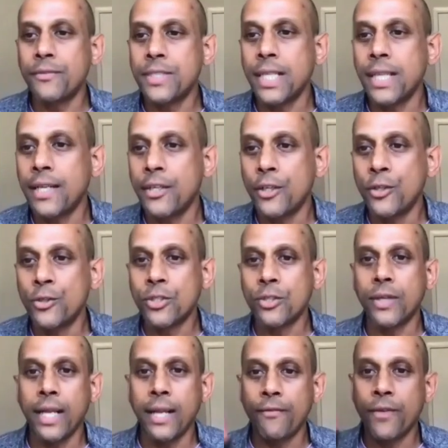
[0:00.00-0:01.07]
gives the end
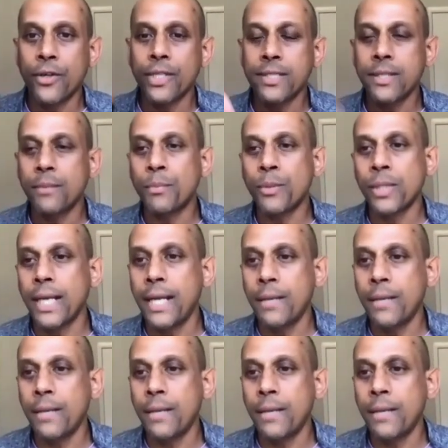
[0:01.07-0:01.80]
user a very simple